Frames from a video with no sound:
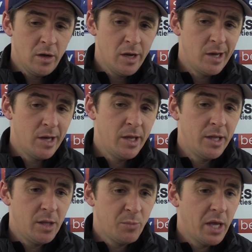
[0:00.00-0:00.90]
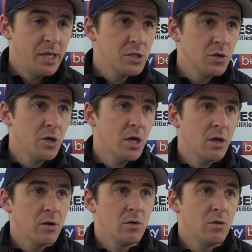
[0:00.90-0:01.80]
and then the players are going
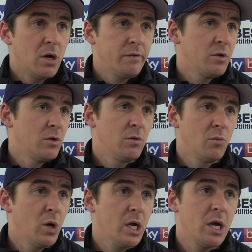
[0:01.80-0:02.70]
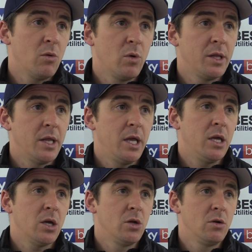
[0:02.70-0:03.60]
to have to work out whether
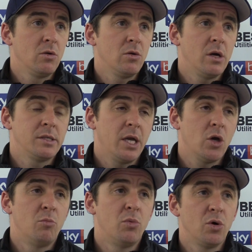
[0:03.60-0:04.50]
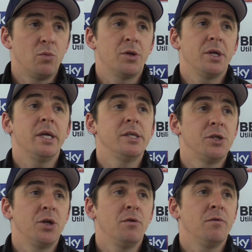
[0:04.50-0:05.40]
they can take on board what they need
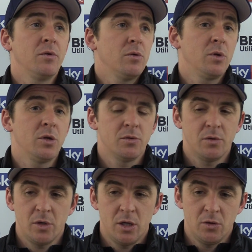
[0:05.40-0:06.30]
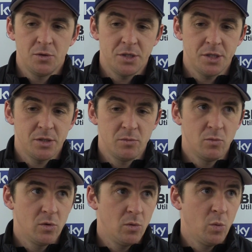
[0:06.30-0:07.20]
to do. But, I know the
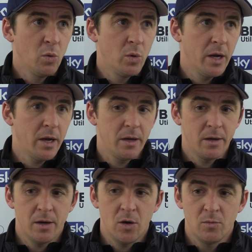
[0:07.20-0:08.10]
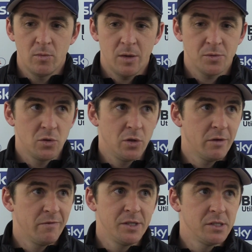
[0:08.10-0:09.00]
system will work. Absolutely
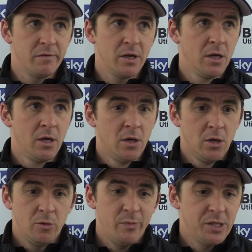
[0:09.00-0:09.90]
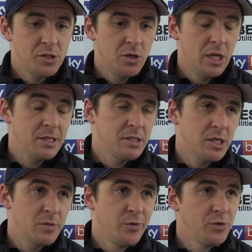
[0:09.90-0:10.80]
convinced of it, based on the last
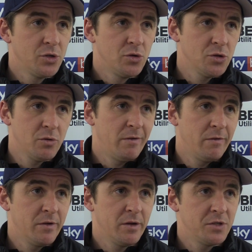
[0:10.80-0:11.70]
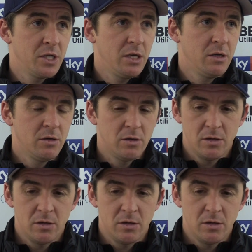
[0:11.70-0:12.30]
6 months and also everything I've seen